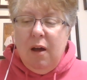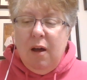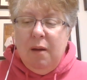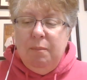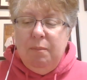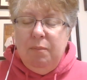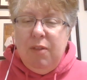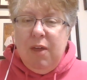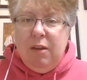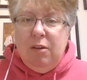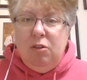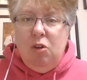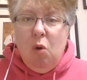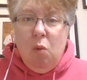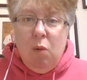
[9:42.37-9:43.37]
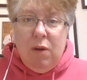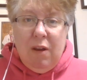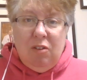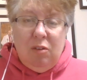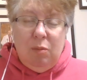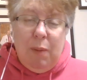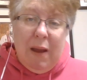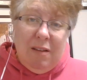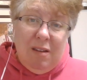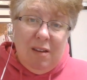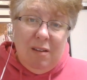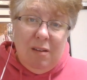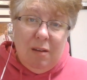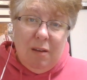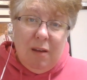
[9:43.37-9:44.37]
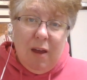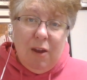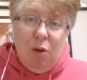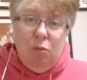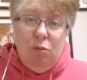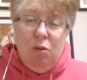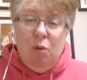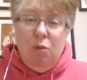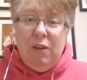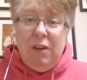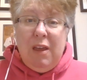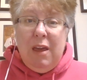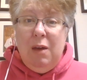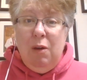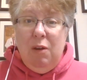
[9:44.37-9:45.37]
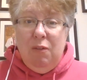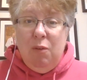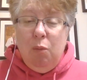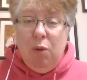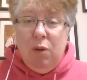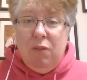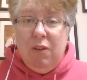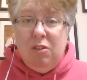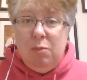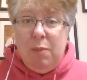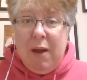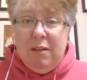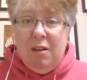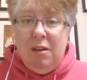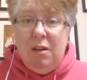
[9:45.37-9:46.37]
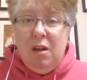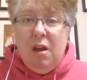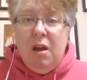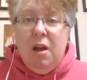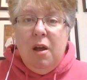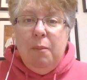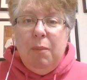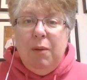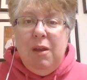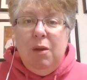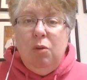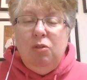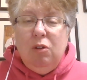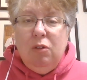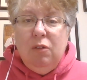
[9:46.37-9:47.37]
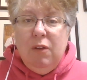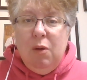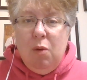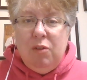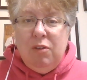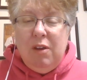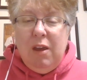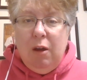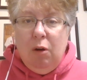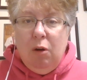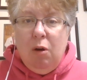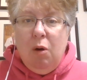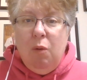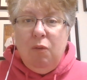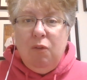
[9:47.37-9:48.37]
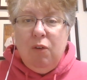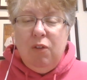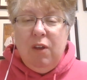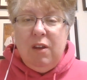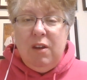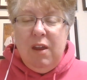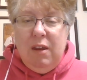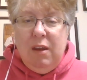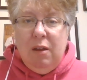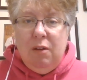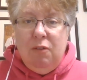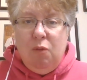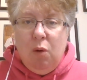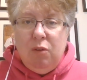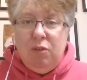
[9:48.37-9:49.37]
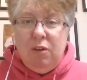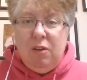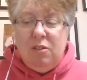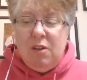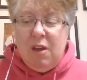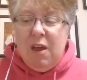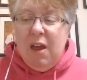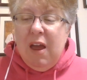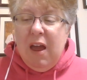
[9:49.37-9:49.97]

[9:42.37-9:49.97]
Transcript: that no one expected. I don't know that he even would have expected, but he certainly was a hero for the Canadian forces.